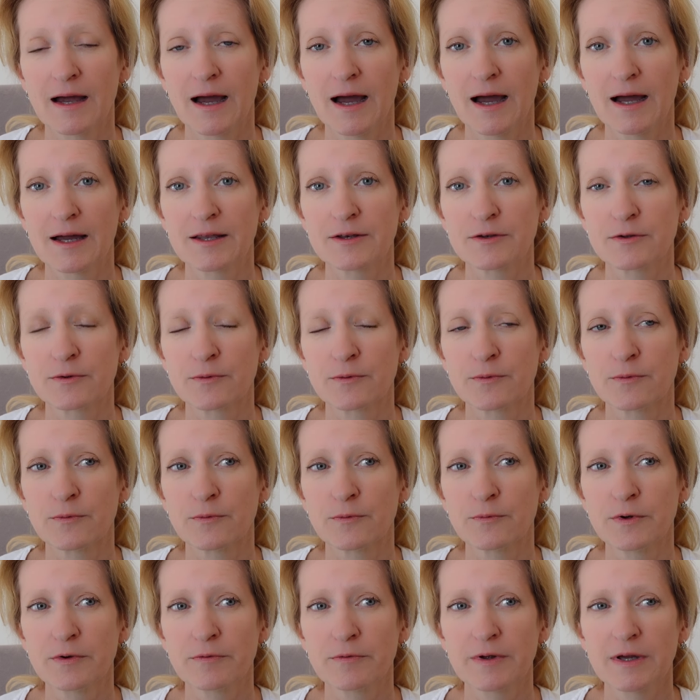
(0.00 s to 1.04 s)
And
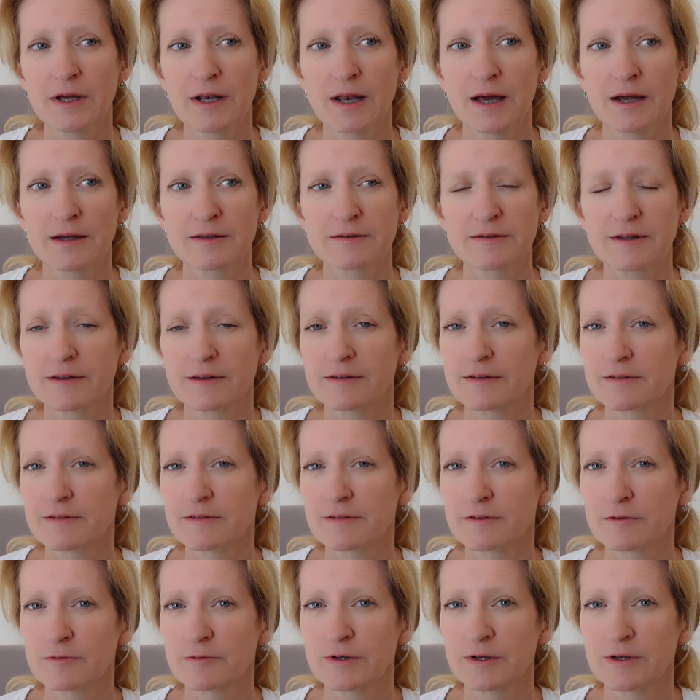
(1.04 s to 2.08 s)
we realize that this
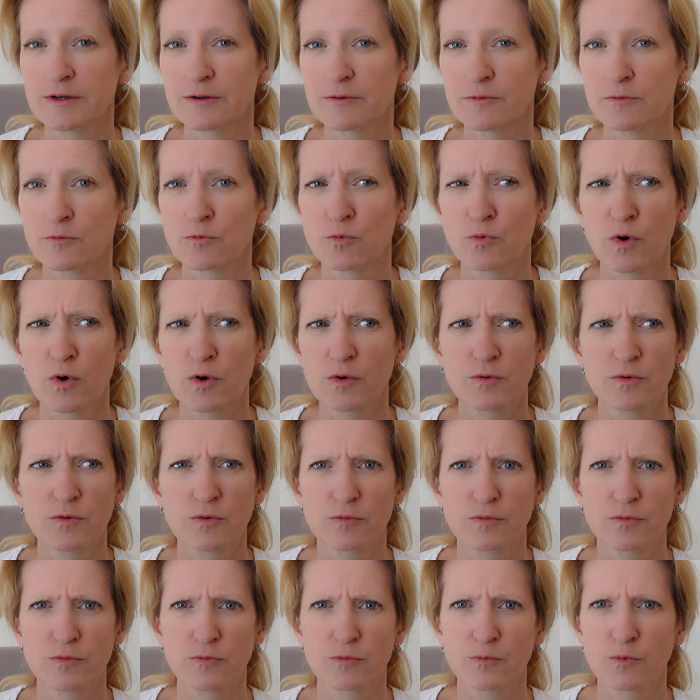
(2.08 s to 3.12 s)
is only
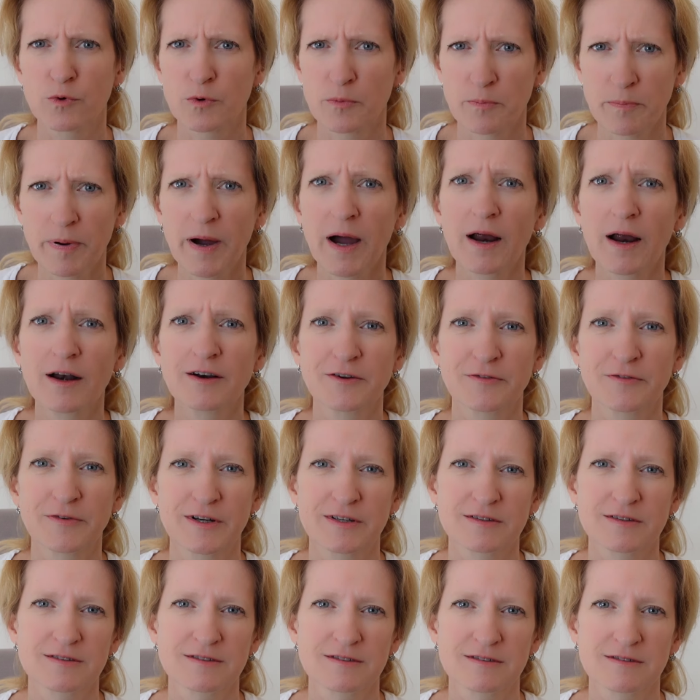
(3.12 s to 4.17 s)
one, one part of
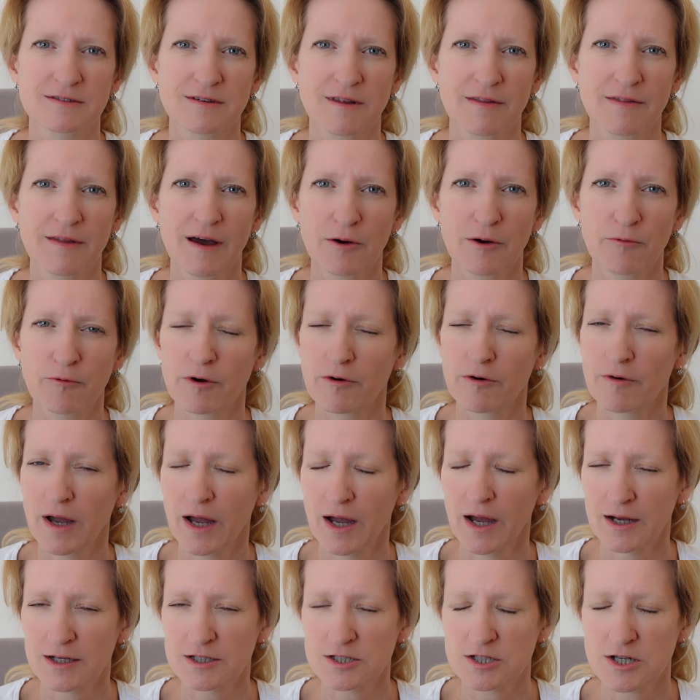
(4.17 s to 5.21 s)
us, that we're
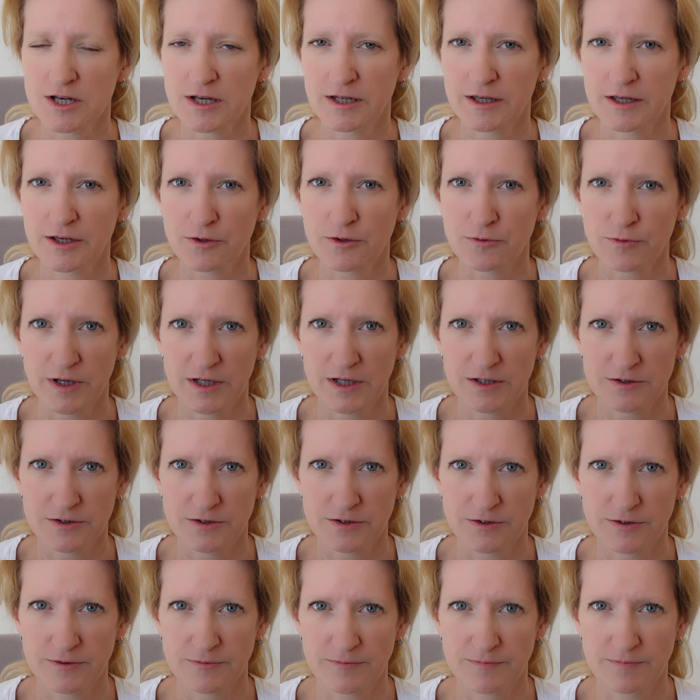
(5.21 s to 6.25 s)
actually
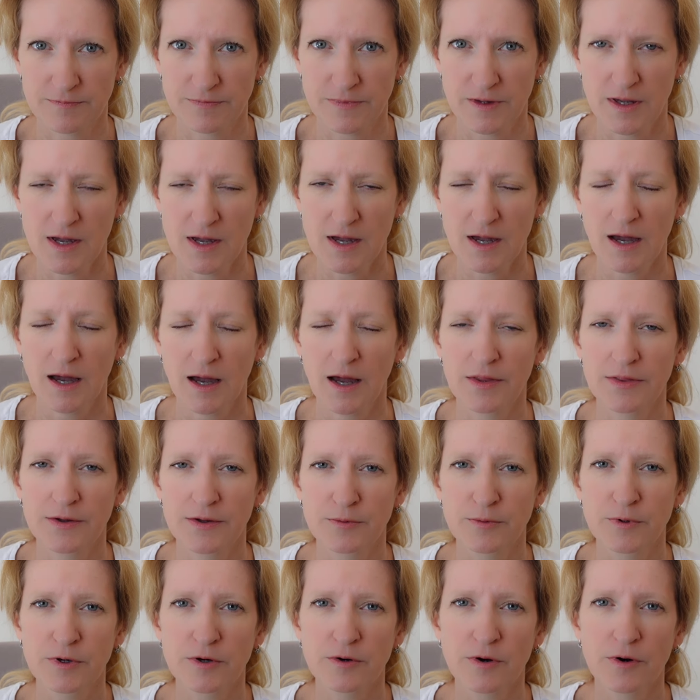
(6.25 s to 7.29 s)
greater and
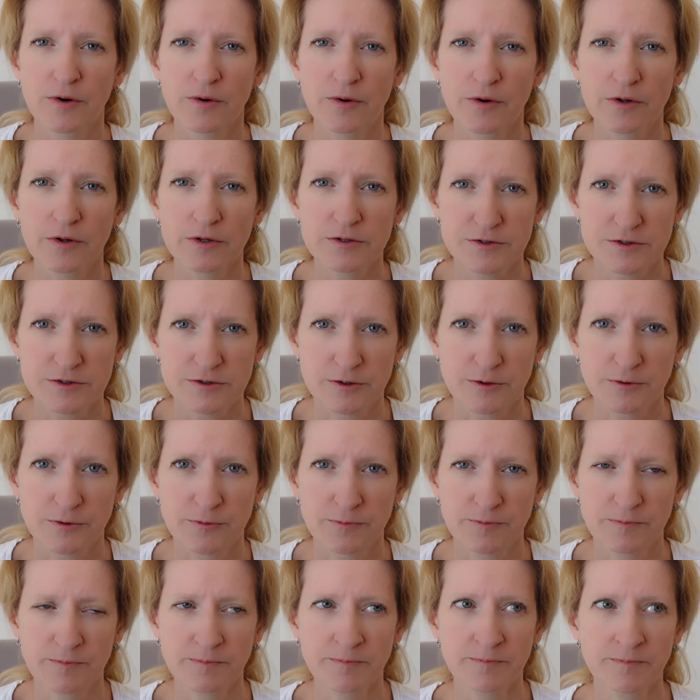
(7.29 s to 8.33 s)
that we're
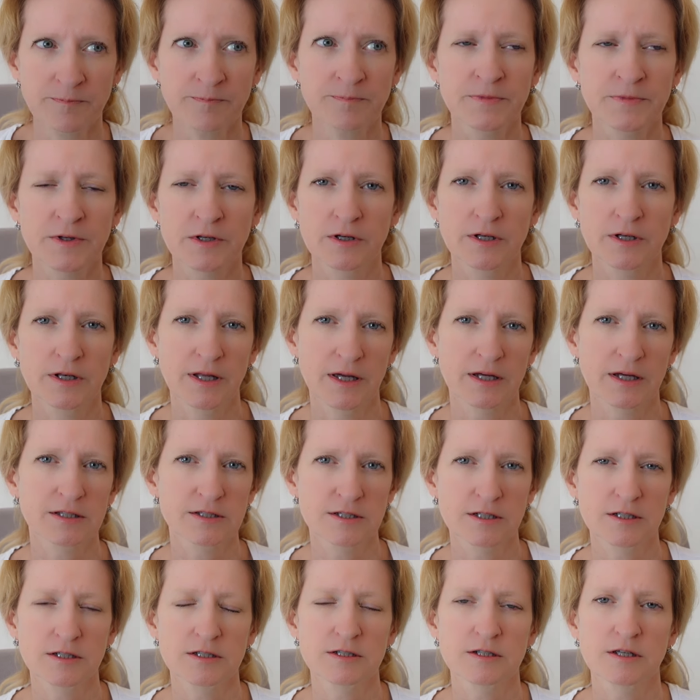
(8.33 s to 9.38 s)
also
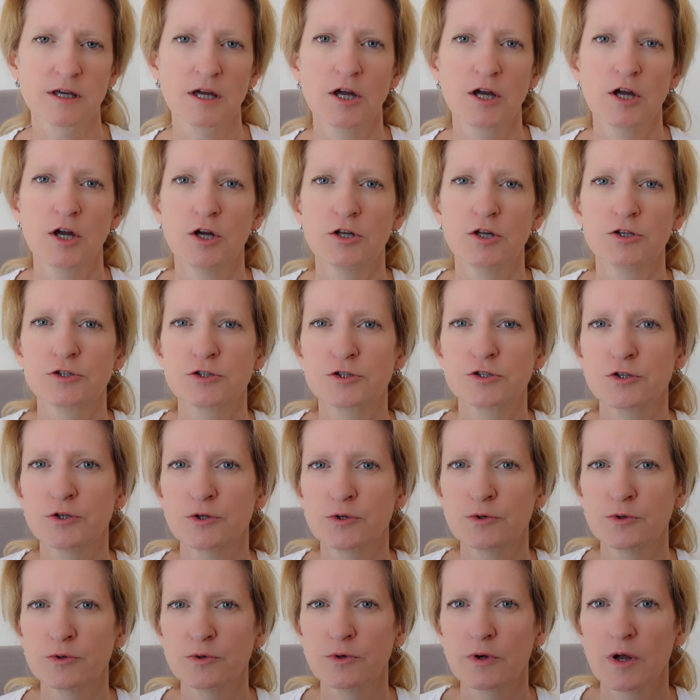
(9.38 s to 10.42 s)
connected
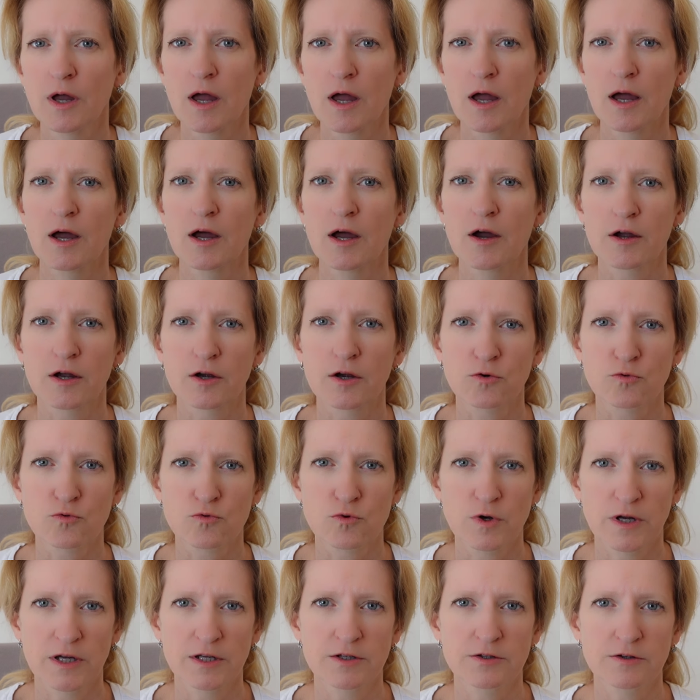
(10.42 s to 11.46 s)
to a
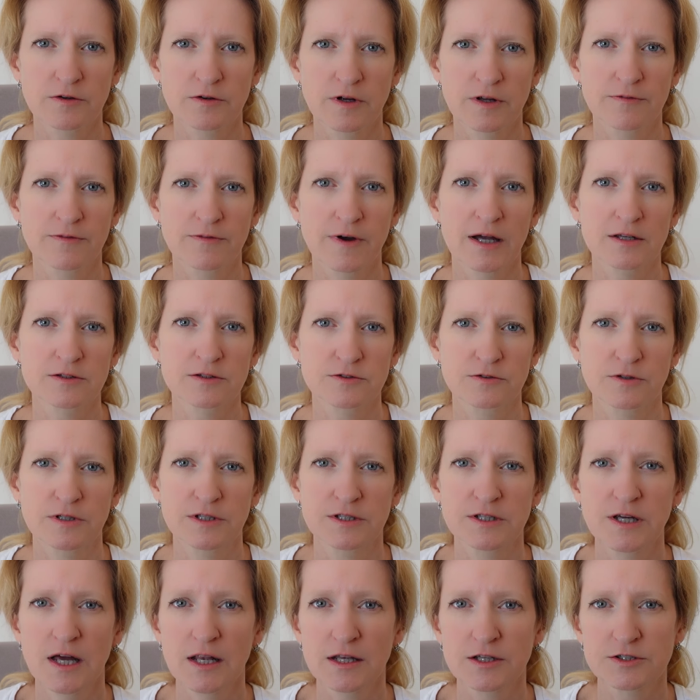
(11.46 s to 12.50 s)
greater and vaster
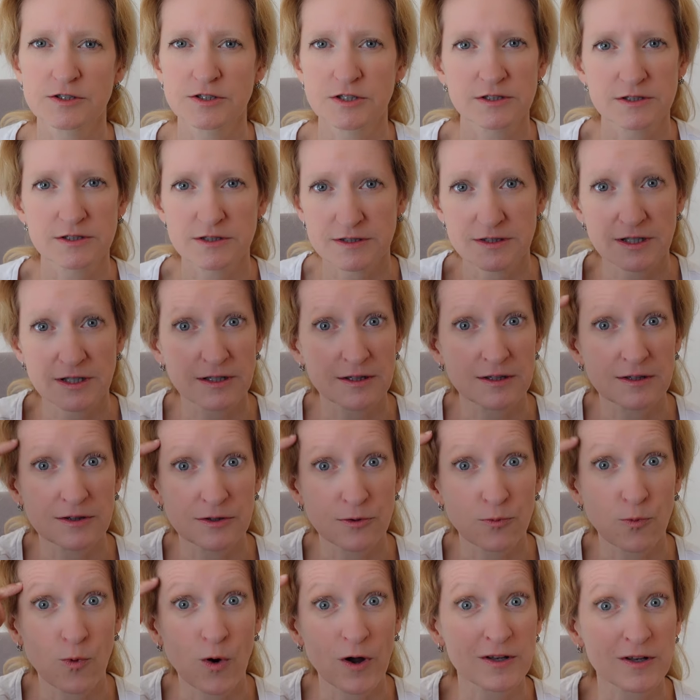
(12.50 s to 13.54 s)
intelligence than
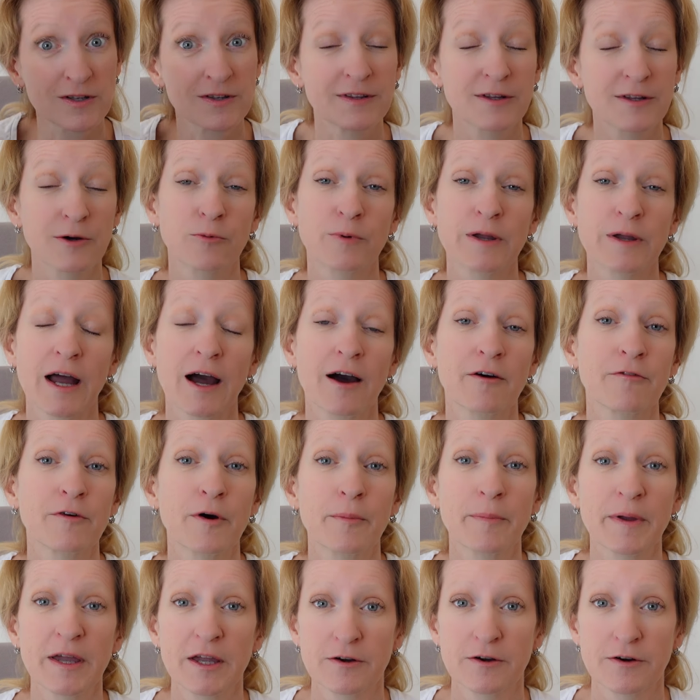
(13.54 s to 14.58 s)
the one that we have
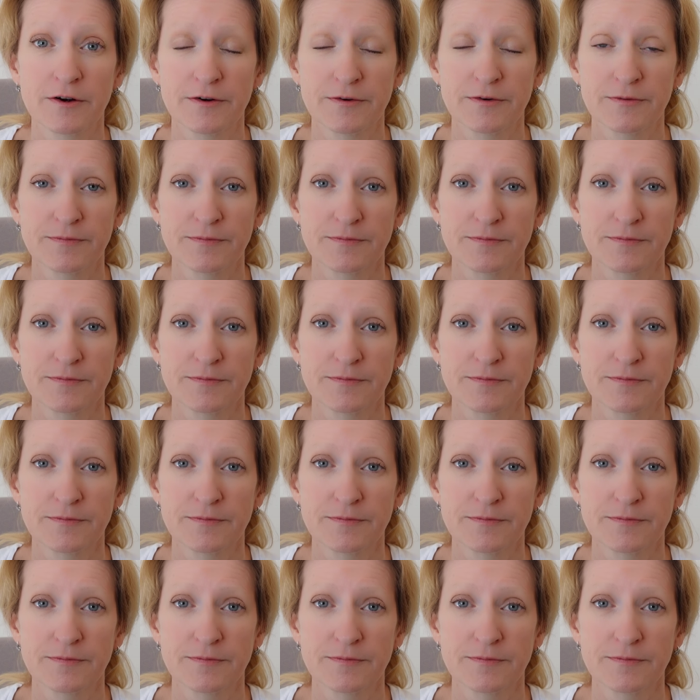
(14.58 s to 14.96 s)
up here.